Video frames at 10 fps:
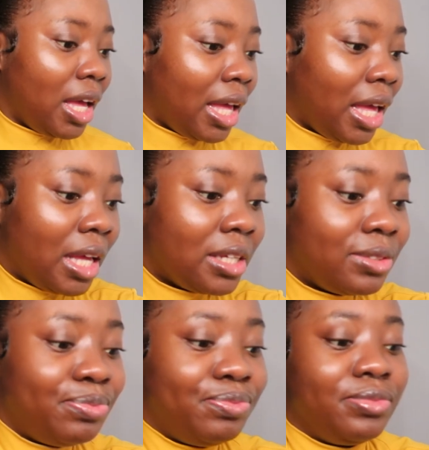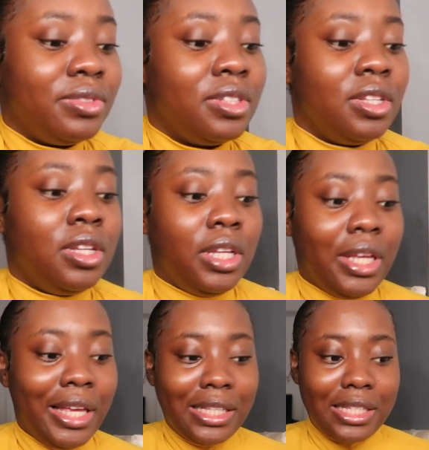Eh?
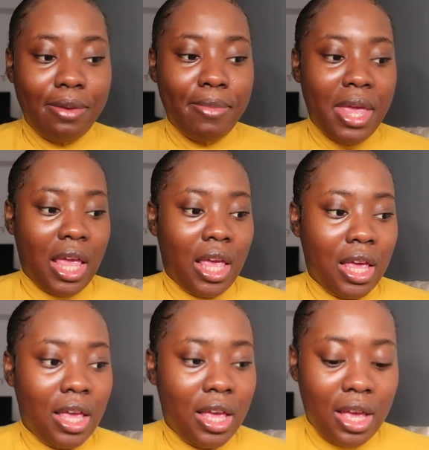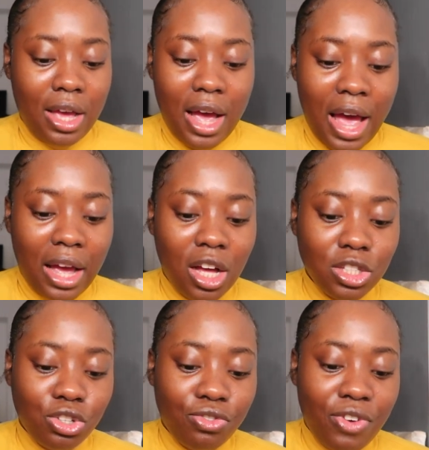Is it me? I
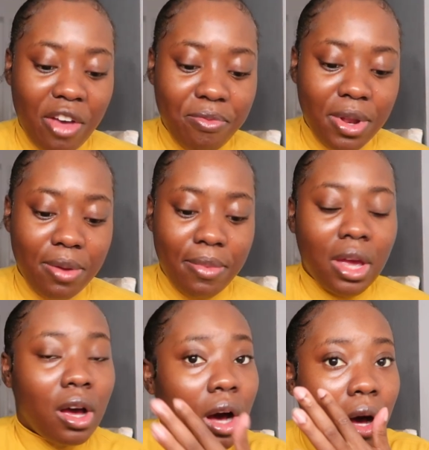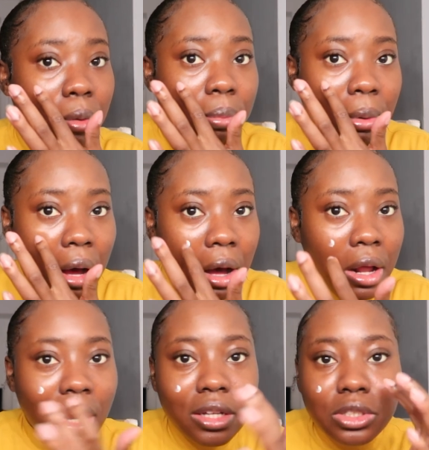can't do 5-minute makeup,
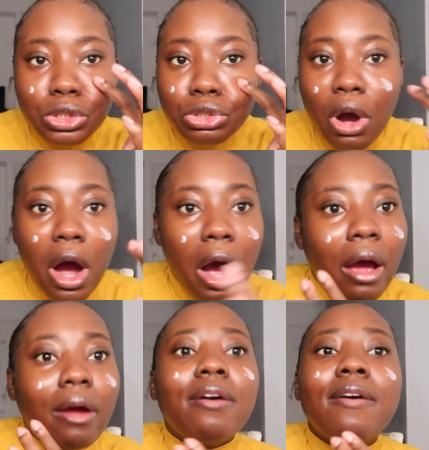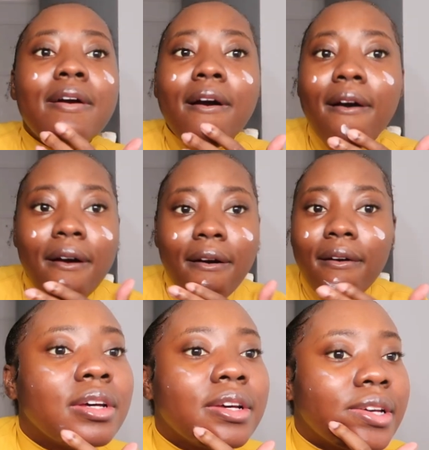but let's try.
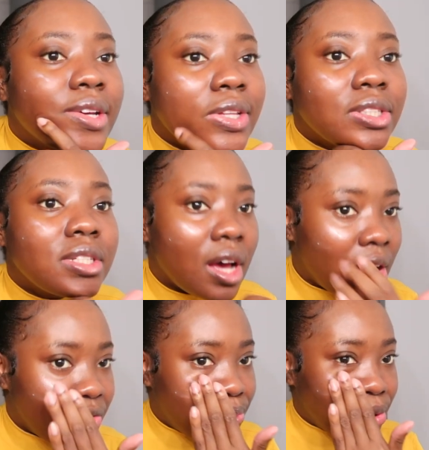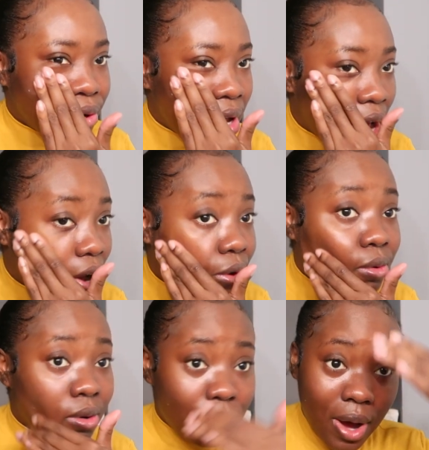And I broke
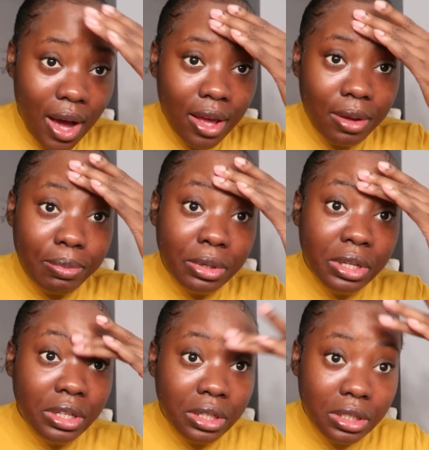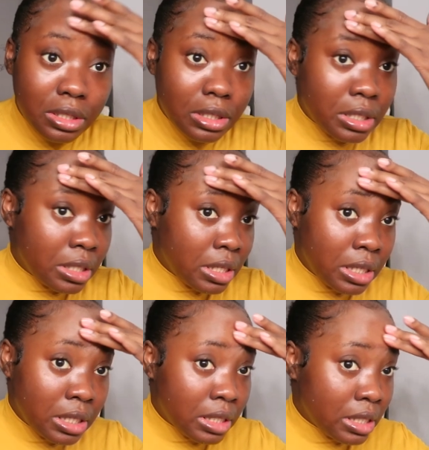out. Why? Because
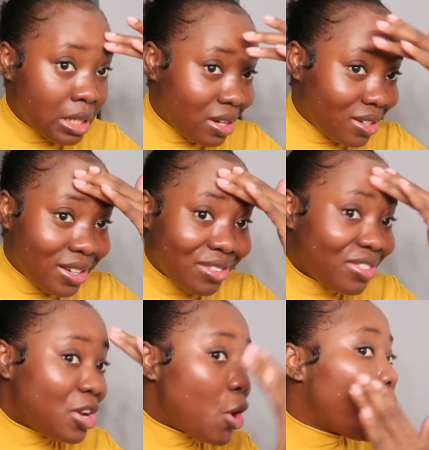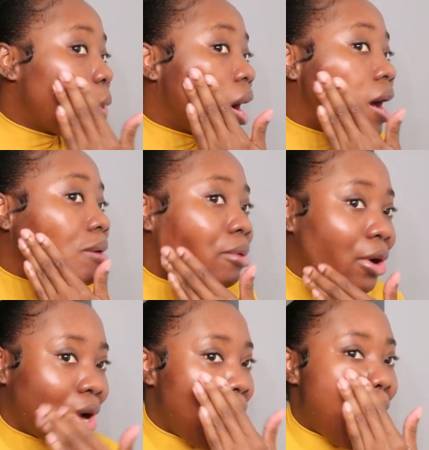I don't even know why I
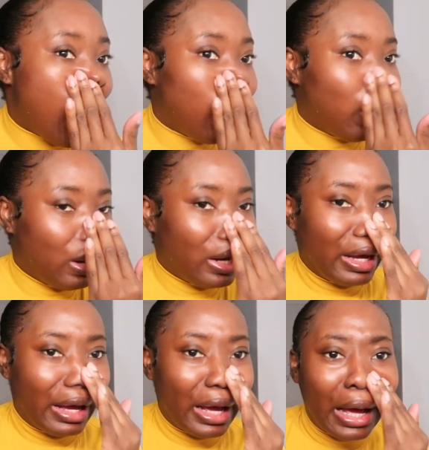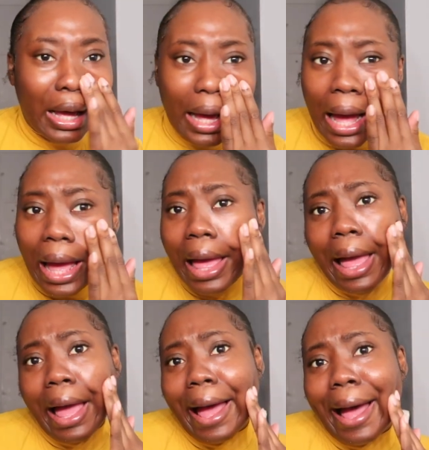broke out.
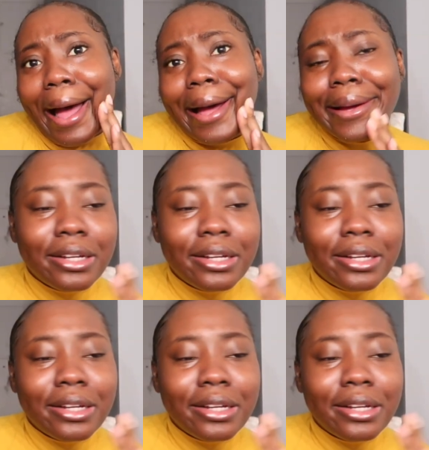Ah!